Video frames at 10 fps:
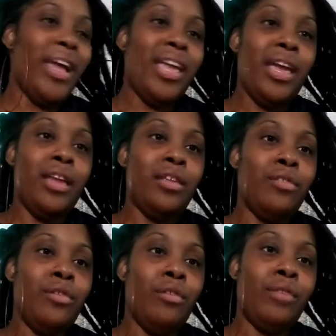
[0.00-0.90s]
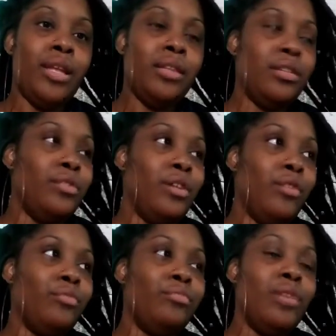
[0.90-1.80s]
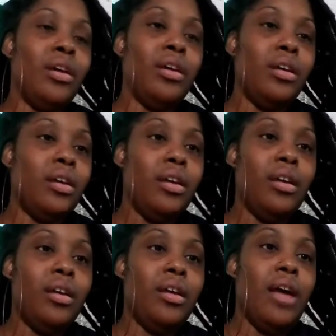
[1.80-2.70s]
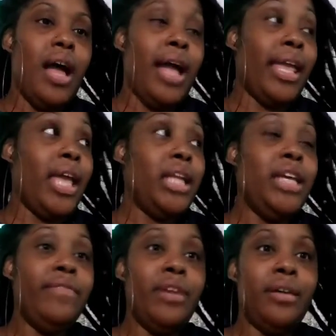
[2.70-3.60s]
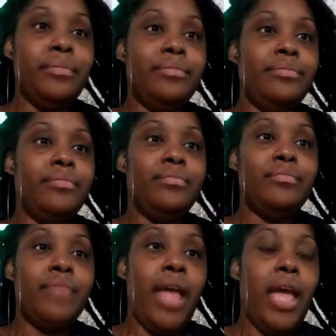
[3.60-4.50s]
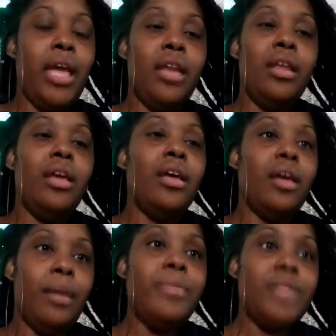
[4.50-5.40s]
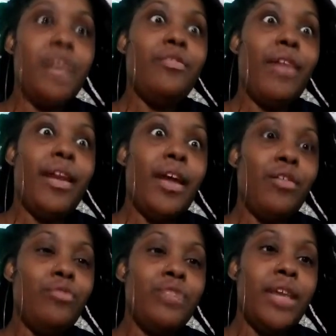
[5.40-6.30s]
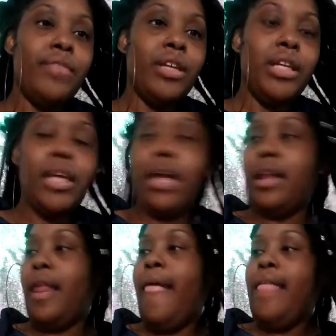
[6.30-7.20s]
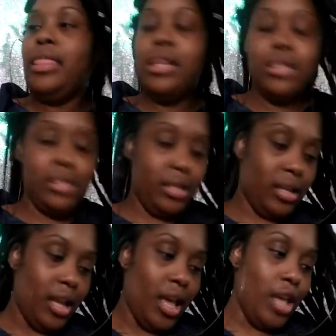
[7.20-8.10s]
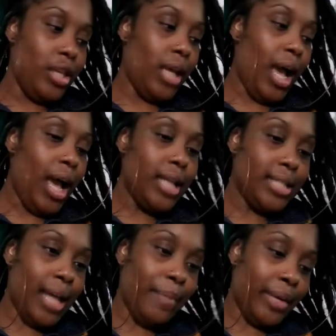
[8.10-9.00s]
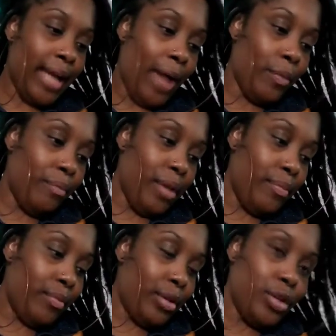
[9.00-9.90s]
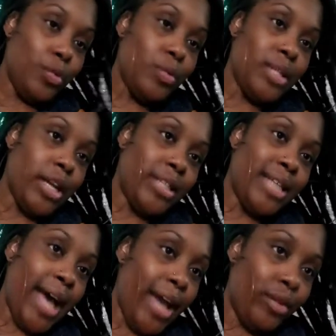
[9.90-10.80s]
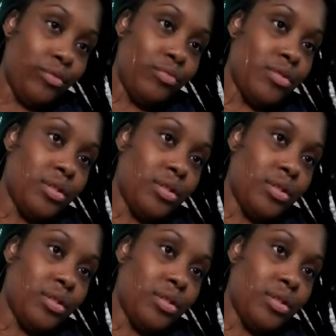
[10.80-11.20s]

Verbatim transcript: I can't, you know, let you know, I can't leave them hanging. I'm gonna tell you right now, you definitely can. Listen, y'all gotta stop allowing people to use their titles.